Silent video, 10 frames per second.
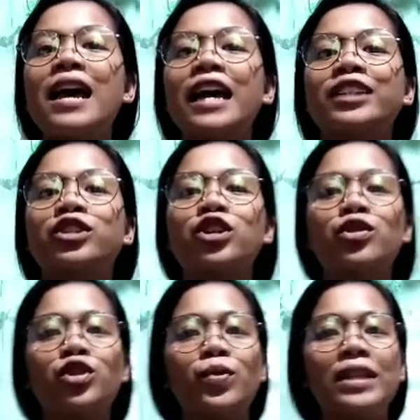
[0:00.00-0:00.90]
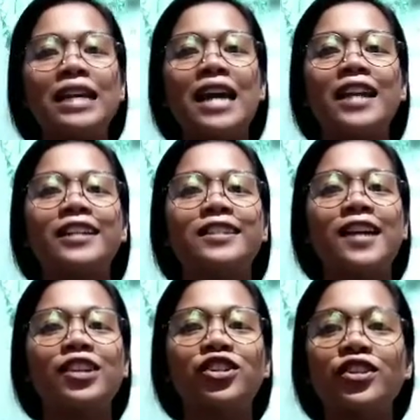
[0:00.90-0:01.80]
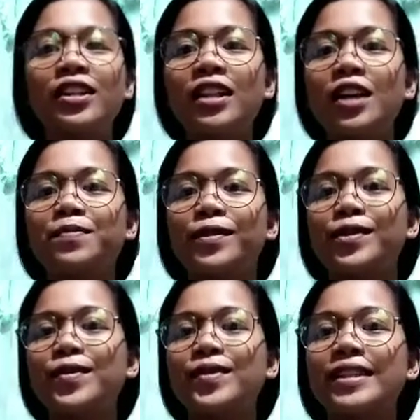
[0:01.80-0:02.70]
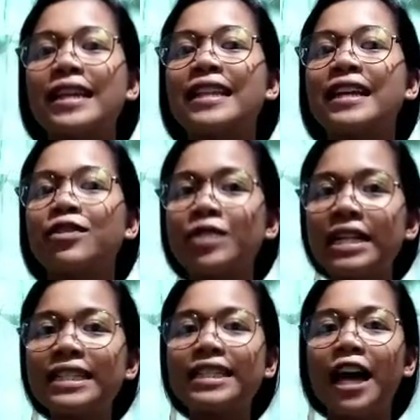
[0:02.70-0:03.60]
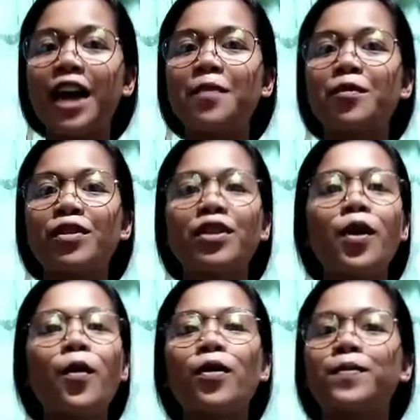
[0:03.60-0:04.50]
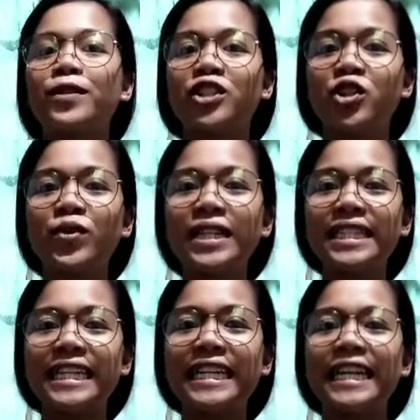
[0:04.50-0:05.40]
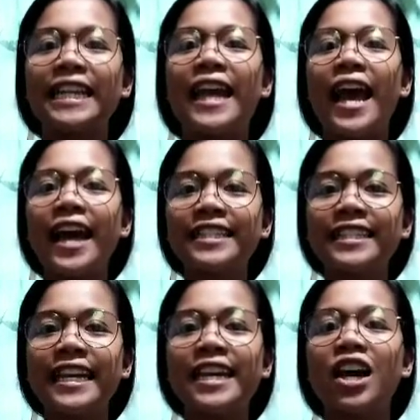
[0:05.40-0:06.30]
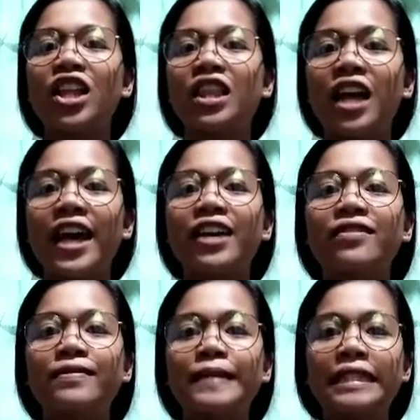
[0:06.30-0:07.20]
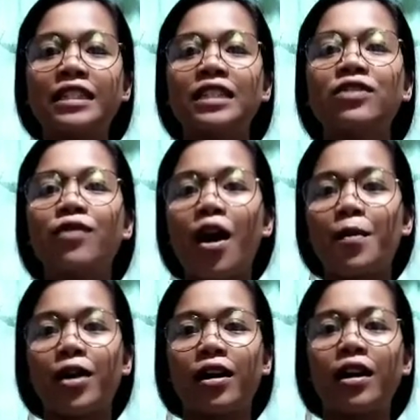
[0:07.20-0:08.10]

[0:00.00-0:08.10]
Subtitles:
It's usually unintentional and produced in a real time with no opportunity in editing, unlike written grammar.